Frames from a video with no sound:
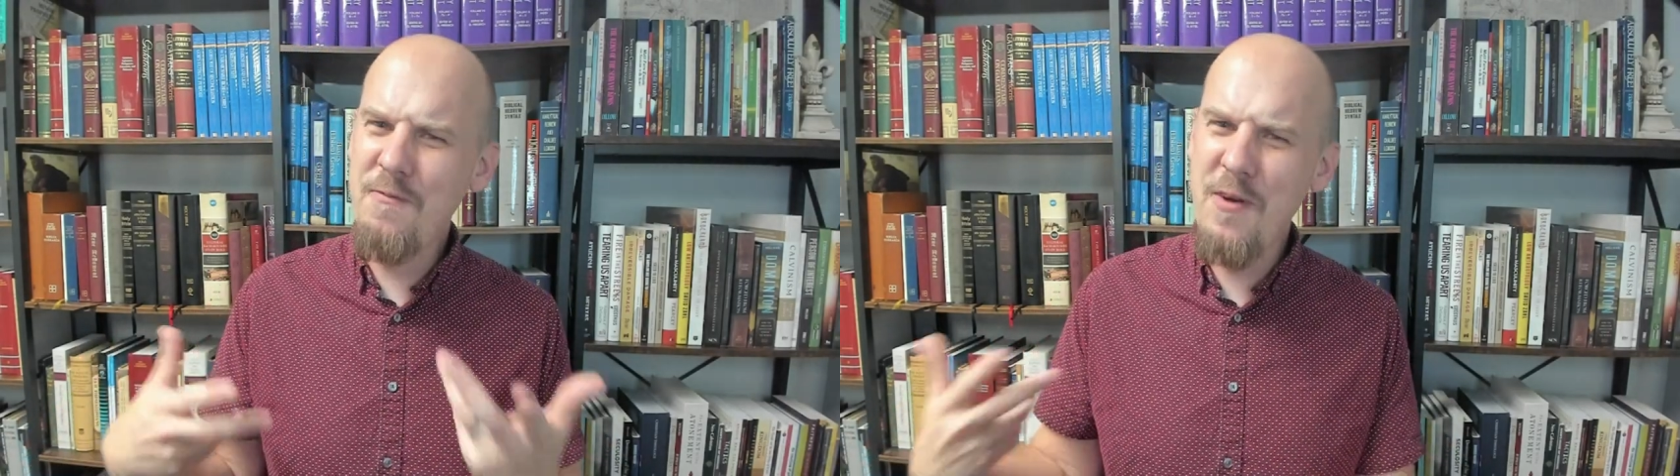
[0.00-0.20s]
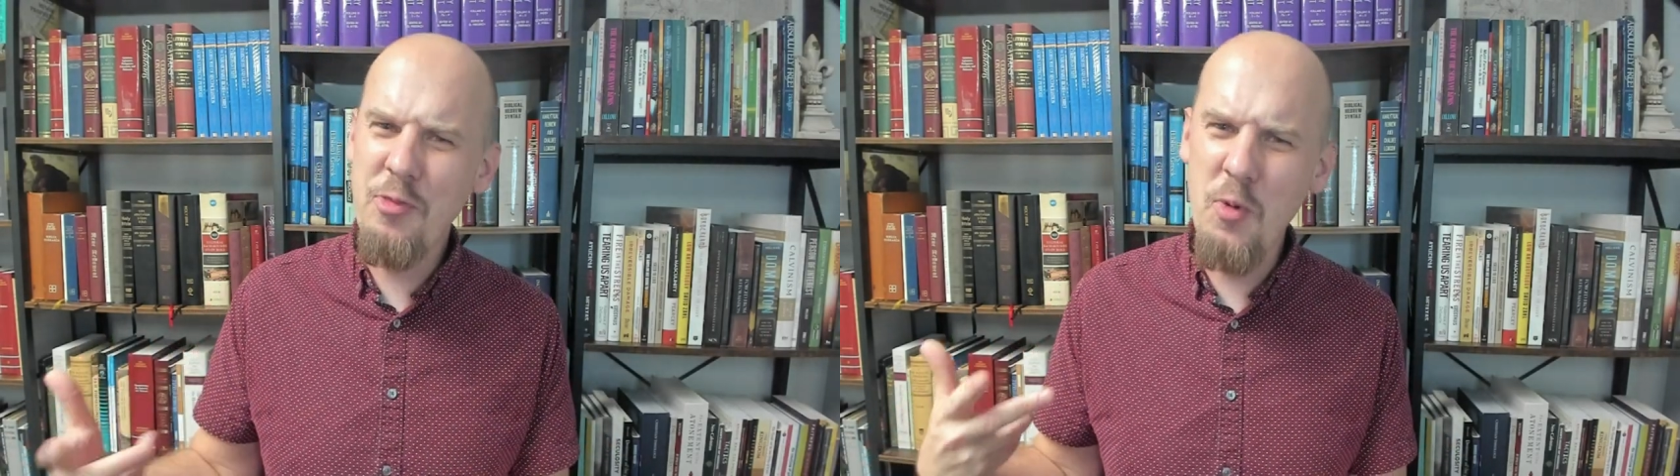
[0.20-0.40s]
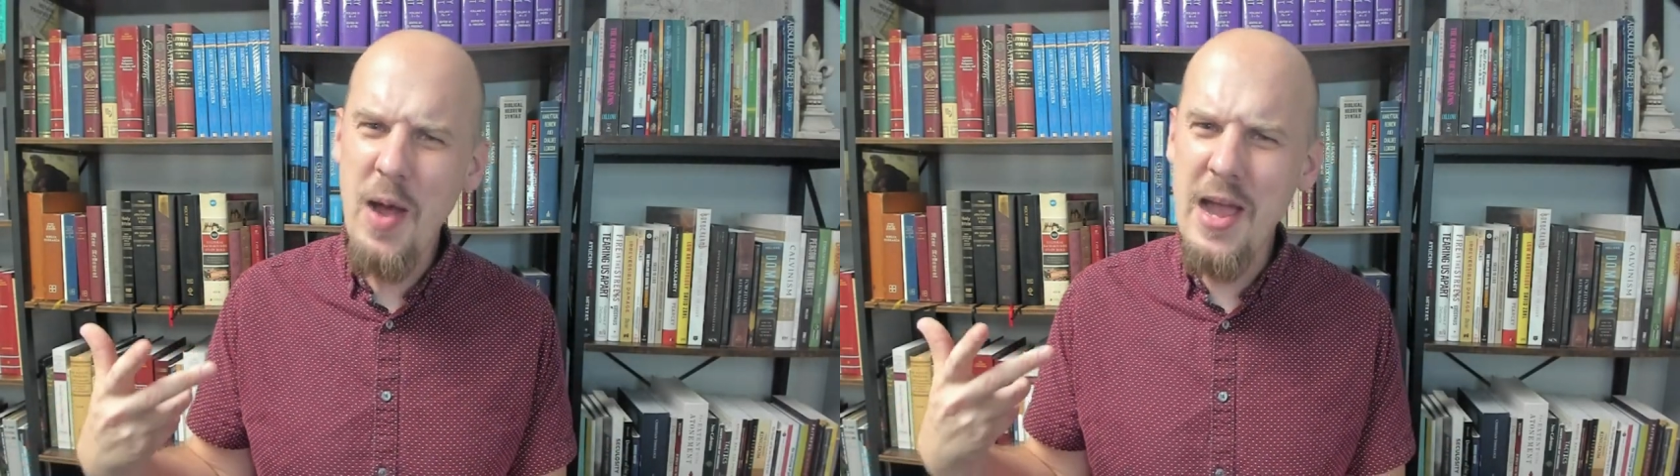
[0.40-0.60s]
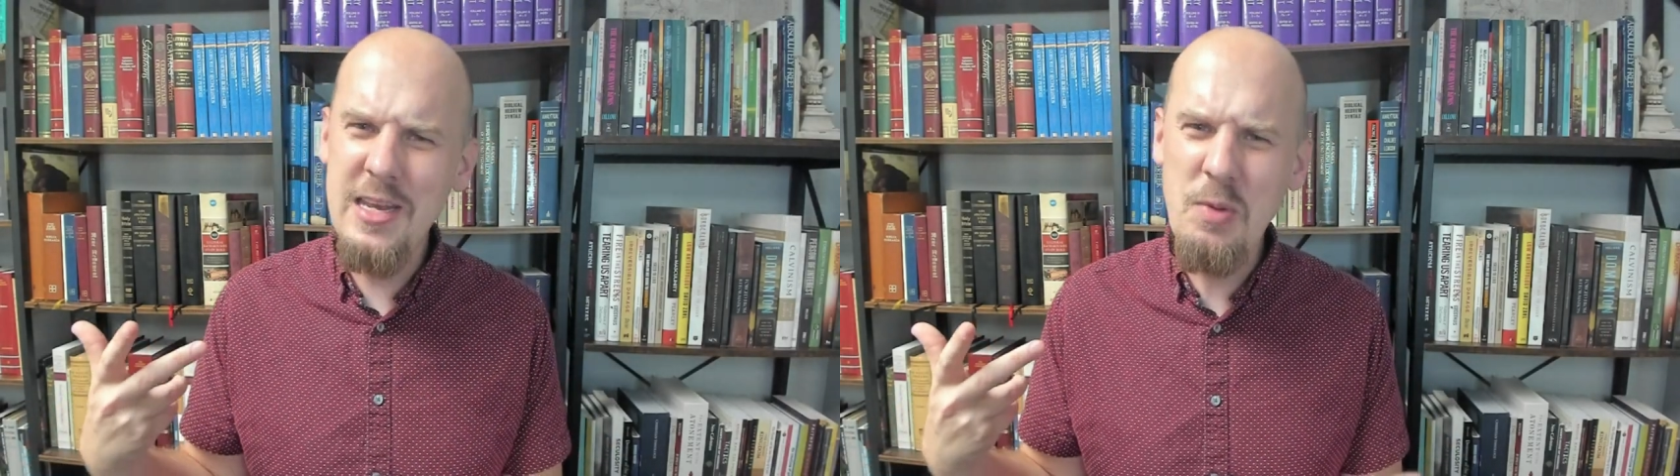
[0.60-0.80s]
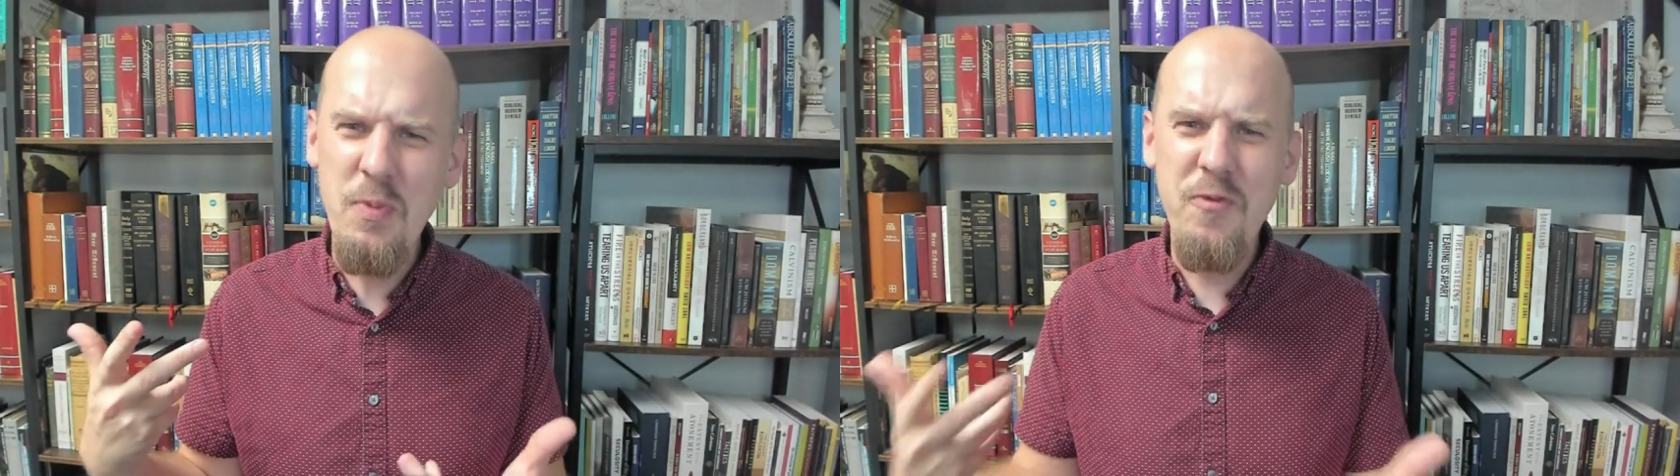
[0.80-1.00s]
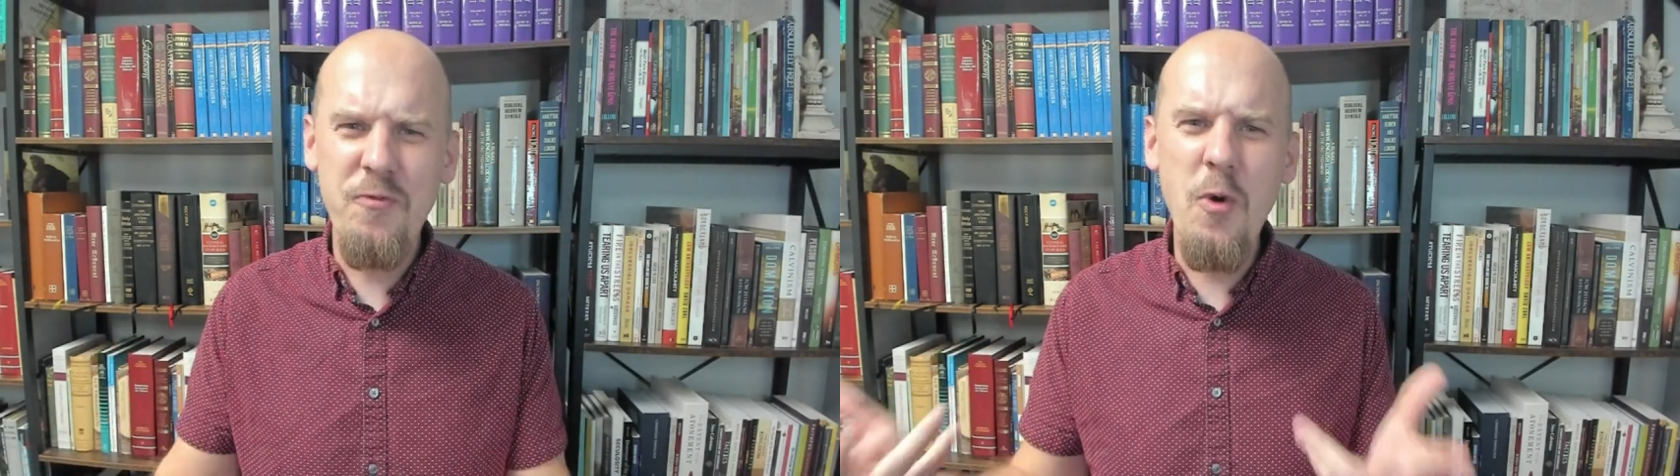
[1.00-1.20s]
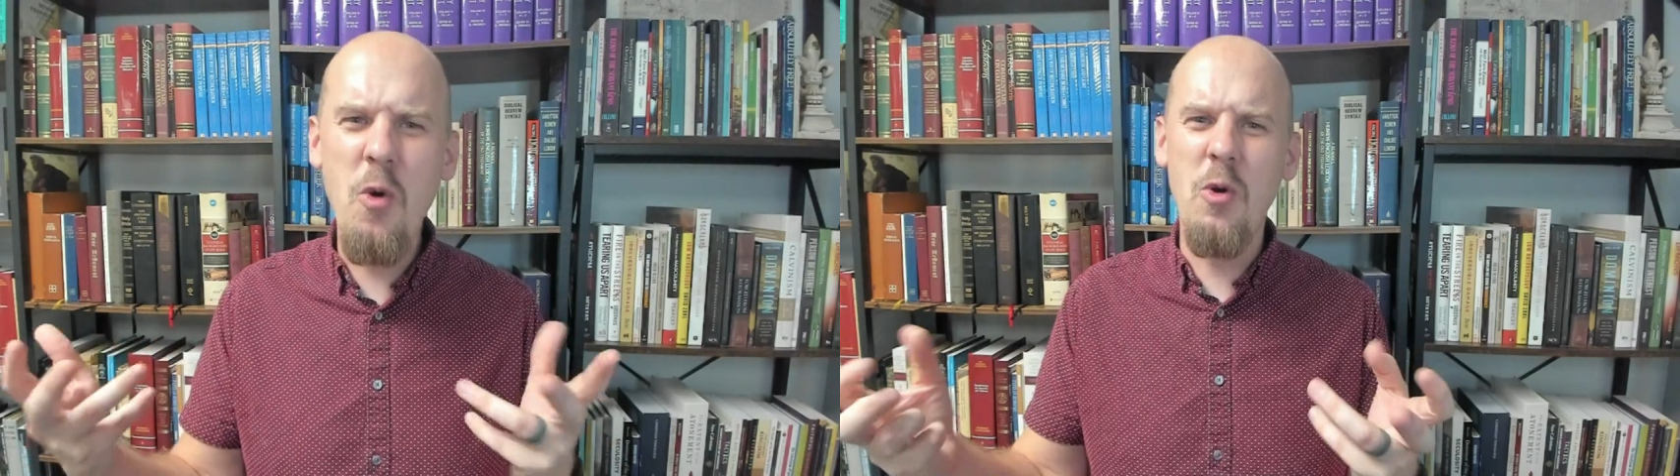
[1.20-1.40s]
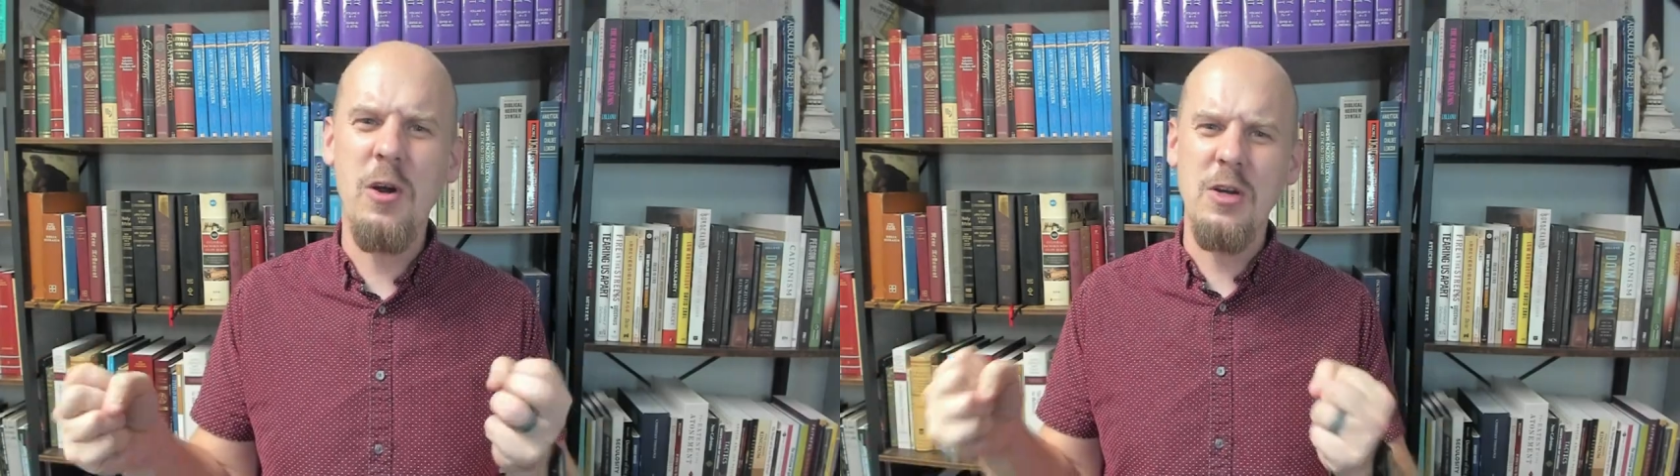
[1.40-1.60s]
felt the way I did
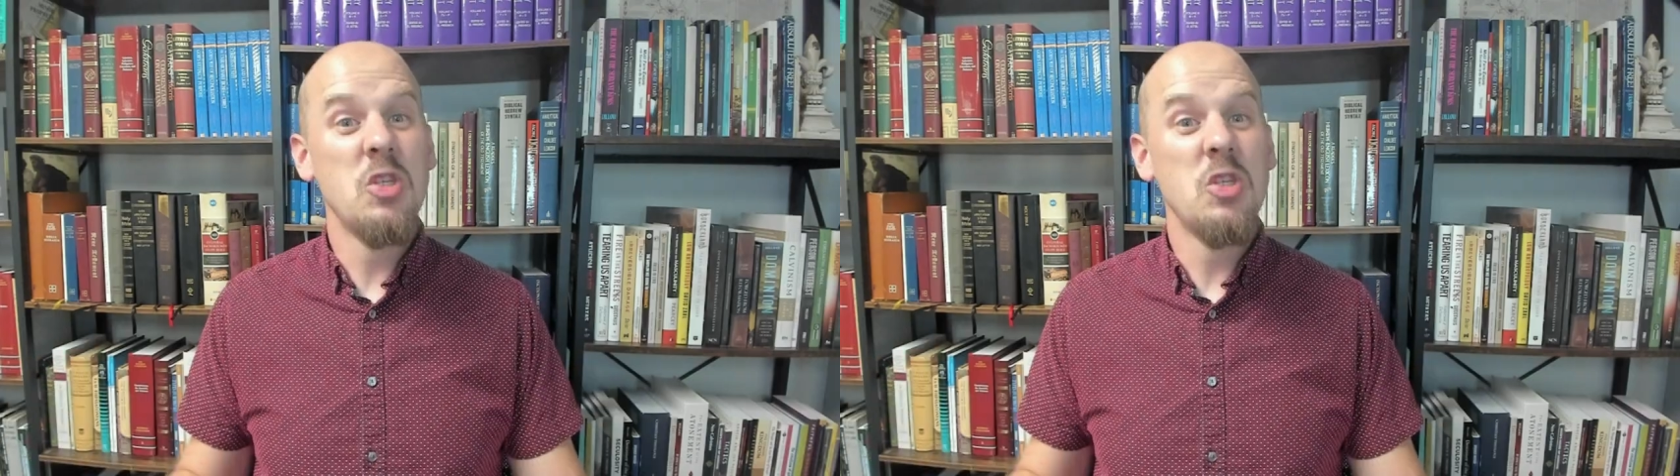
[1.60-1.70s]
before.